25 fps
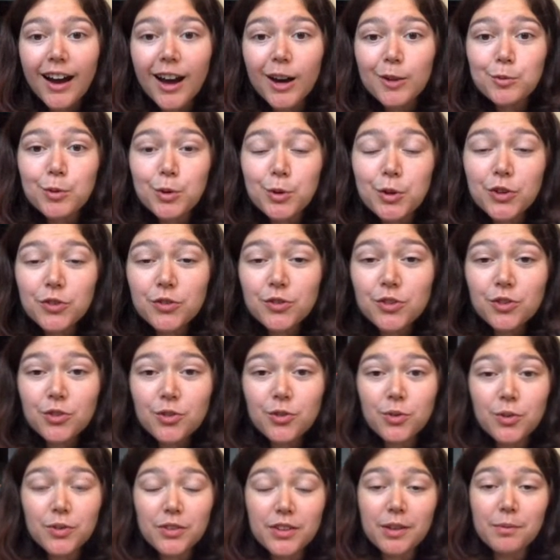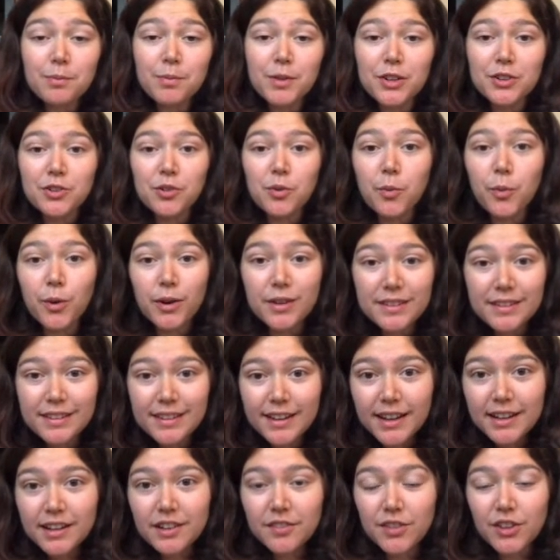When you do something to one
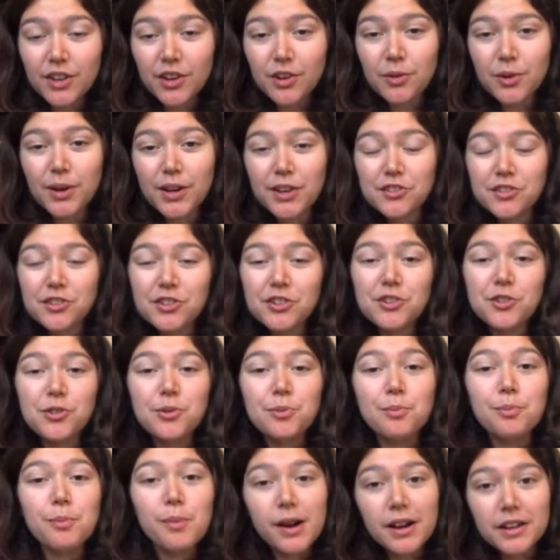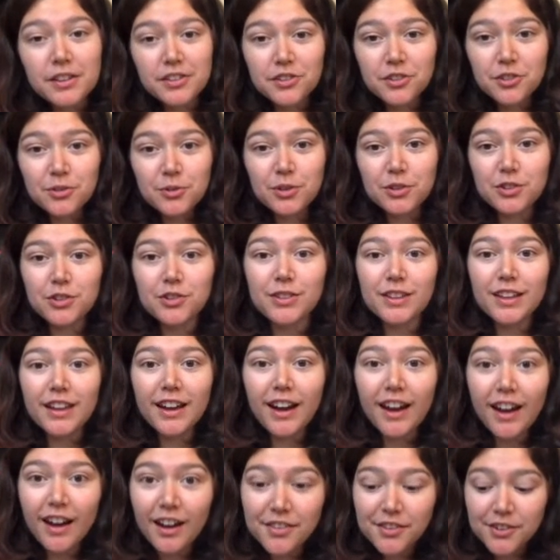side of the equation, you must do it to the
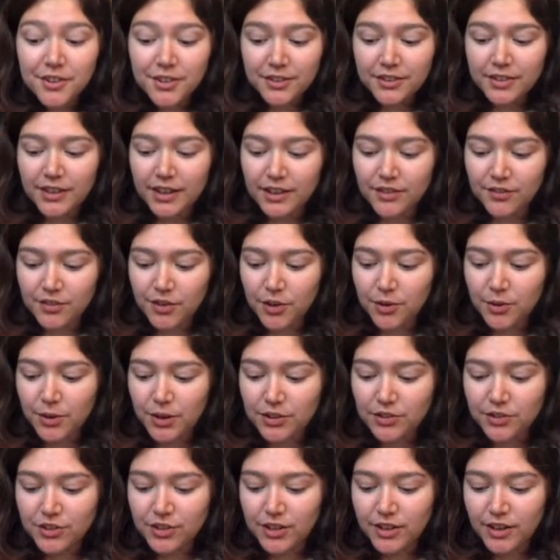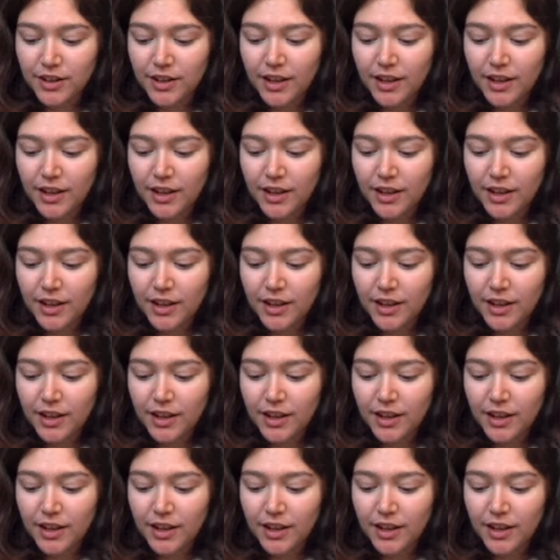other side of the equation.